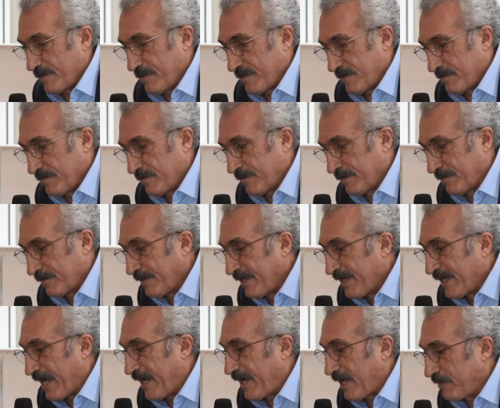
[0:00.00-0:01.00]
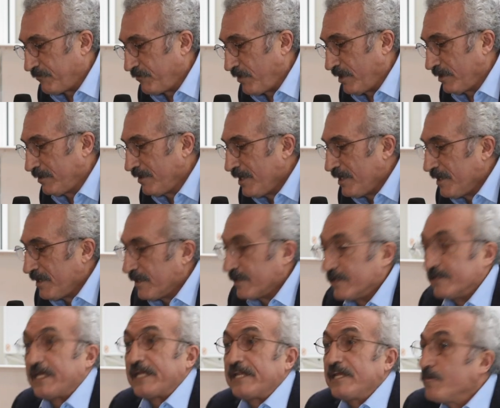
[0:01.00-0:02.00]
Akhavan
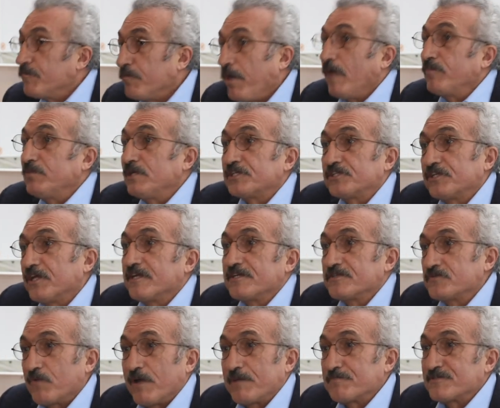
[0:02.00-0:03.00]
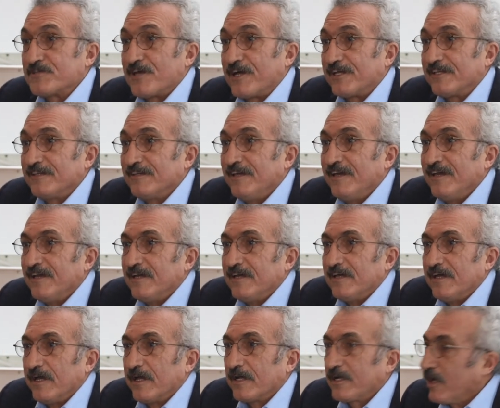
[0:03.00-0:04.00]
that he published on his website
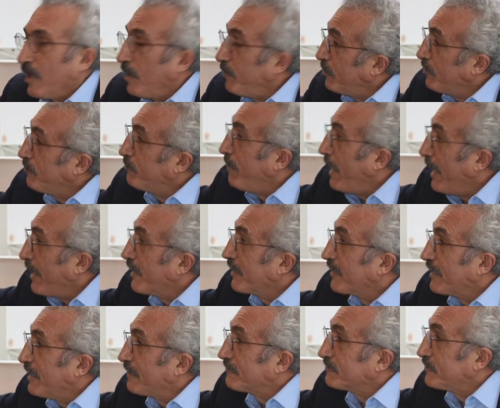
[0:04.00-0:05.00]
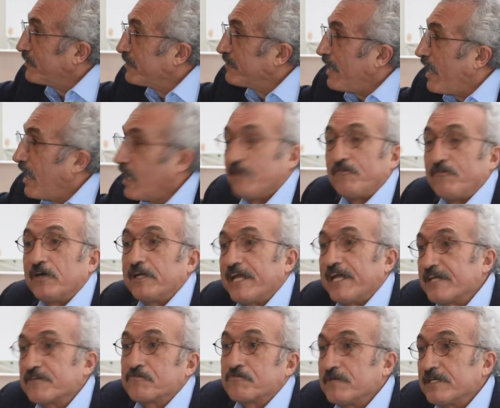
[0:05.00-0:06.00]
a couple of paragraphs that Akhavan
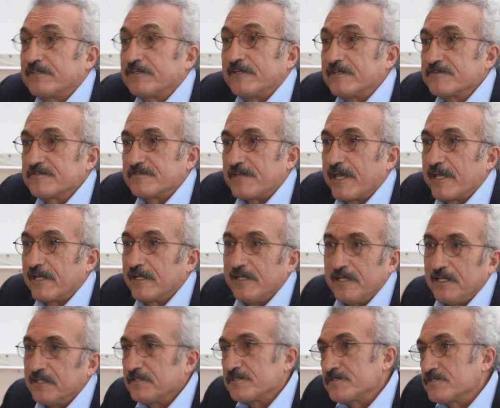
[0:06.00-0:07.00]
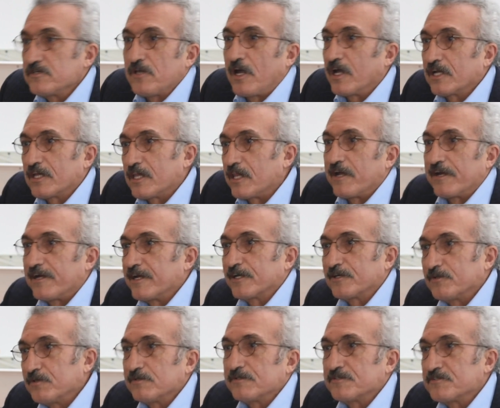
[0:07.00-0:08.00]
had written saying, this young
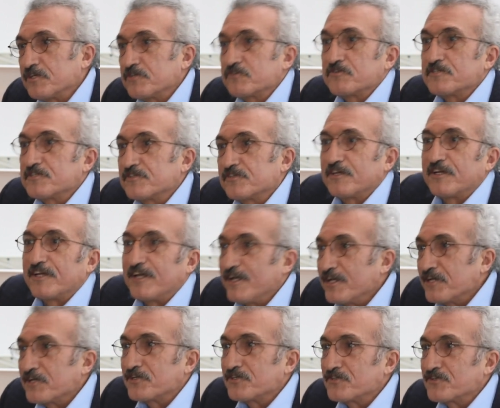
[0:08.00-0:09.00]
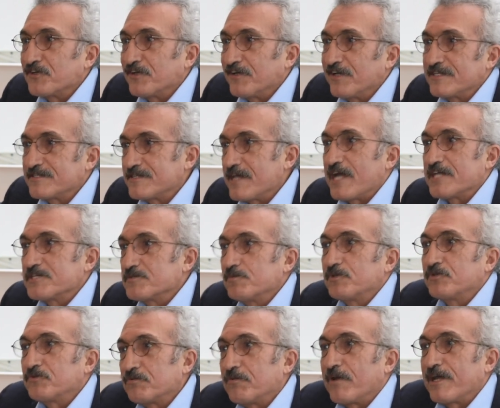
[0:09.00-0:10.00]
cleric who's interested in literature has asked
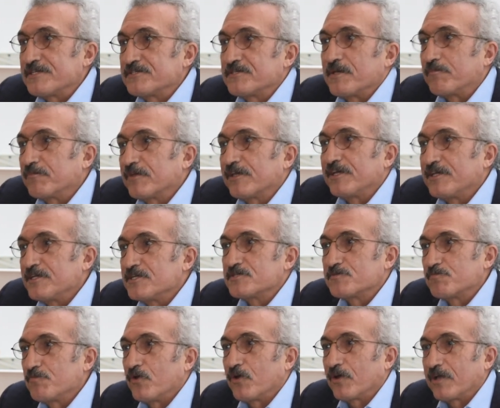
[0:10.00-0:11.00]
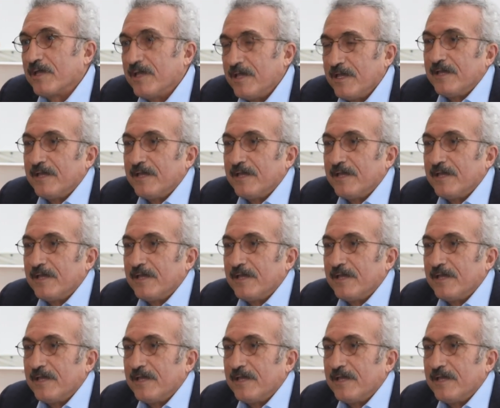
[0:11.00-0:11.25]
me to write something in his book,